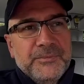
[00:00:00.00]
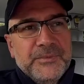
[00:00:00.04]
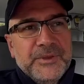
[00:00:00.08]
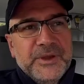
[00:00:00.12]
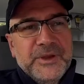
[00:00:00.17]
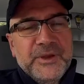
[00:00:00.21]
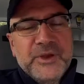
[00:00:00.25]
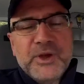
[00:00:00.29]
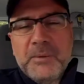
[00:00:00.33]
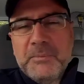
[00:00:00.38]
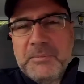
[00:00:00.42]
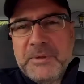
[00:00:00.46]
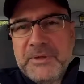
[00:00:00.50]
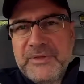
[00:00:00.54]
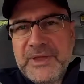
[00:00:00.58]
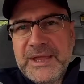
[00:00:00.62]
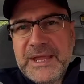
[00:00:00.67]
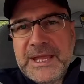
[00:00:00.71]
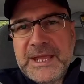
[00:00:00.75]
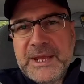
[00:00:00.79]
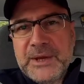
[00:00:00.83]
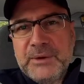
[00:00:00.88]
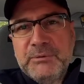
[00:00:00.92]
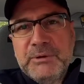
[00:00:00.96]
got me
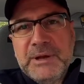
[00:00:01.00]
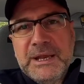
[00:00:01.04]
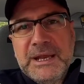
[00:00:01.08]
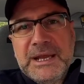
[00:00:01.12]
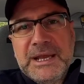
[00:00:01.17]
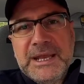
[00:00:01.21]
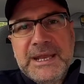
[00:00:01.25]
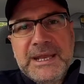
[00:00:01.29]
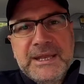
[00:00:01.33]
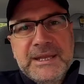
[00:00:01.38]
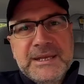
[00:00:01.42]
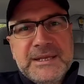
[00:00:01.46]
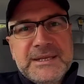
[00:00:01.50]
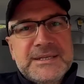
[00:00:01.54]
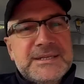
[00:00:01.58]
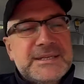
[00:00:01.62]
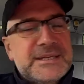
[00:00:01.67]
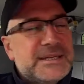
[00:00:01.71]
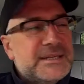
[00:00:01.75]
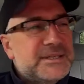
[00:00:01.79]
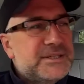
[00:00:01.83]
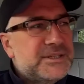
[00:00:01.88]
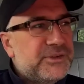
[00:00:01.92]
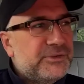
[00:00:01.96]
thinking really, and
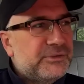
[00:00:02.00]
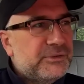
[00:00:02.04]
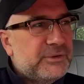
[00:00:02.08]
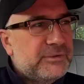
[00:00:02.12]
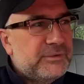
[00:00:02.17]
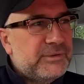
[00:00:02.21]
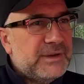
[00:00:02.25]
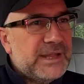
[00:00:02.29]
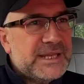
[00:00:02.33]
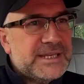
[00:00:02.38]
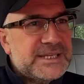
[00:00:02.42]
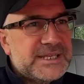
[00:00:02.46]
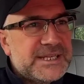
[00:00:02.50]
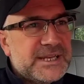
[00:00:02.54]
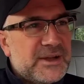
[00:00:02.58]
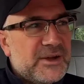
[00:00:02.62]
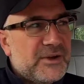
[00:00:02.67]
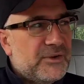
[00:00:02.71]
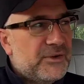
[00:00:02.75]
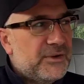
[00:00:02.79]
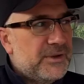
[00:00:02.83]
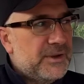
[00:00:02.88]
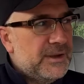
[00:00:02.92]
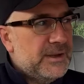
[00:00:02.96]
just reflecting
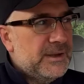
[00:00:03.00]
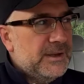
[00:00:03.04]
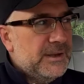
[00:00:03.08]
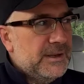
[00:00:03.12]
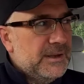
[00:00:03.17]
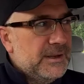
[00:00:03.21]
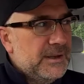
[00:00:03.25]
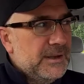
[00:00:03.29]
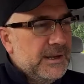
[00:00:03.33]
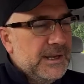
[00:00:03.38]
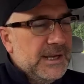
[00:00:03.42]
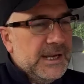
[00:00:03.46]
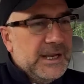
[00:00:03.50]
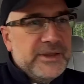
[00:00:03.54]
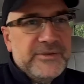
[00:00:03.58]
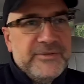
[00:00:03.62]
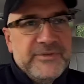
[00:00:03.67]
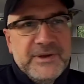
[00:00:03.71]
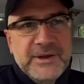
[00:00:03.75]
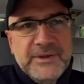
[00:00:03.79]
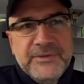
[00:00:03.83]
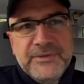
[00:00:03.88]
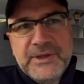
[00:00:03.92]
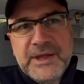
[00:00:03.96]
on, and the
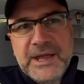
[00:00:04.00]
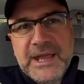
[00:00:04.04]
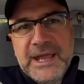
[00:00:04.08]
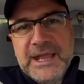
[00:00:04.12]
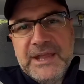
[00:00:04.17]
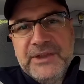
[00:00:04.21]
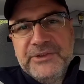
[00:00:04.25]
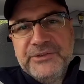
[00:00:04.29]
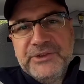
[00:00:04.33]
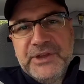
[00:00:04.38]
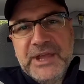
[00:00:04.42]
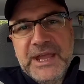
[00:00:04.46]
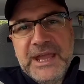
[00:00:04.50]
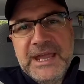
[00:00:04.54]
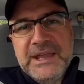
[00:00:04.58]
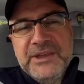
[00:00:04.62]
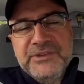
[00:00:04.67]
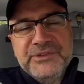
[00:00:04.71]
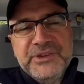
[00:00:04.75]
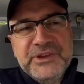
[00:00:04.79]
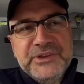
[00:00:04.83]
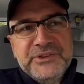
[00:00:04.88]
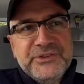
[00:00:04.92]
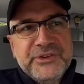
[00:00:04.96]
fact that it's
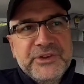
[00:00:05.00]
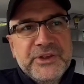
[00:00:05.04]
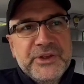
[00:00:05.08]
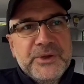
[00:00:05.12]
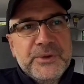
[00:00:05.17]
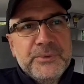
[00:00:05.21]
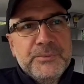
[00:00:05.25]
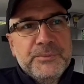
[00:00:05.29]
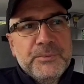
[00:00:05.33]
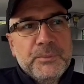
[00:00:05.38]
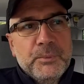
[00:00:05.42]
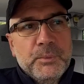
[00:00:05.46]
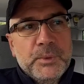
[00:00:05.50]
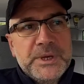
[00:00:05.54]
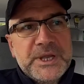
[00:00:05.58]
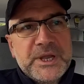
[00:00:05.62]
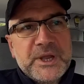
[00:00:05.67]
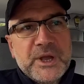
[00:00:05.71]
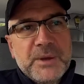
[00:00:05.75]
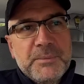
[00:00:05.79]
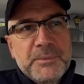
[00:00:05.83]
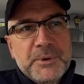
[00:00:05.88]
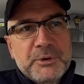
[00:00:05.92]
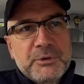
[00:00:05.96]
easy to, when you
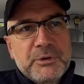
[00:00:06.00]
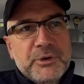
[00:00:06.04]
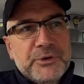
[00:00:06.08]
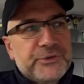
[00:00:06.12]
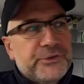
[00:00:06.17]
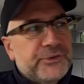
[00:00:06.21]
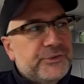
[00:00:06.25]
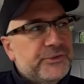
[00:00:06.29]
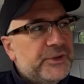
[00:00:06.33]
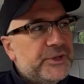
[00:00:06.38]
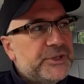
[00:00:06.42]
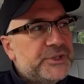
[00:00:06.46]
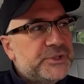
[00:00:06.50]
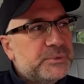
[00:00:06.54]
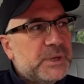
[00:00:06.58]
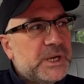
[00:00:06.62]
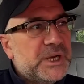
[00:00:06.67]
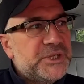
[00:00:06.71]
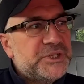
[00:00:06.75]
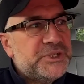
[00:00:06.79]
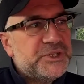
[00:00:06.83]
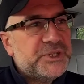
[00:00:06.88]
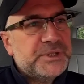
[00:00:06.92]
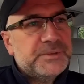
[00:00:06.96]
come across a
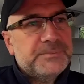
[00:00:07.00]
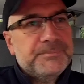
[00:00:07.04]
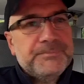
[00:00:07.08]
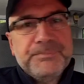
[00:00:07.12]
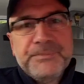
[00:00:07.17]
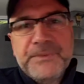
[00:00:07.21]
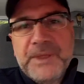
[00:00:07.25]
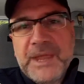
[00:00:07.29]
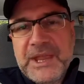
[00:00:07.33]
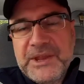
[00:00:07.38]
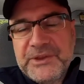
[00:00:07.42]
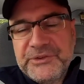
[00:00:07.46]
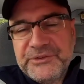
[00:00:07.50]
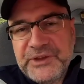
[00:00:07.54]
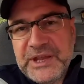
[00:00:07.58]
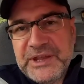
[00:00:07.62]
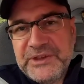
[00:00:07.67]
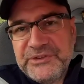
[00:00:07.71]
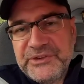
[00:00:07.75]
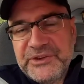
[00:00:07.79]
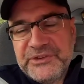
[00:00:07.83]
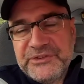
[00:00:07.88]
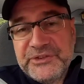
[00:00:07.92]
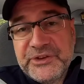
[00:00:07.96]
situation, it's
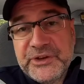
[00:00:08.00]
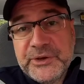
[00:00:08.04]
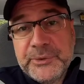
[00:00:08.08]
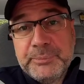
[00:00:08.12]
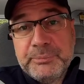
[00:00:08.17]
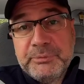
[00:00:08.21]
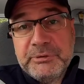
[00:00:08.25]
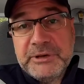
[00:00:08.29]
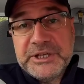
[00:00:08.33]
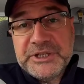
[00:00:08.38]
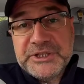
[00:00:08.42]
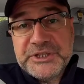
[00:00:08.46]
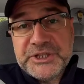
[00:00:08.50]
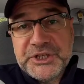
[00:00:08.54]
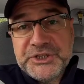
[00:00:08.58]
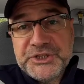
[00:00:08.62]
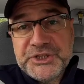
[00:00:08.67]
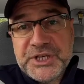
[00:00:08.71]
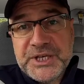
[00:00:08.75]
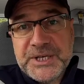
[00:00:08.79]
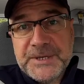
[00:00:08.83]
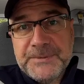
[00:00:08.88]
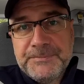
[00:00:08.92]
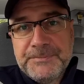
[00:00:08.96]
easy to prejudge
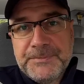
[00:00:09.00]
it.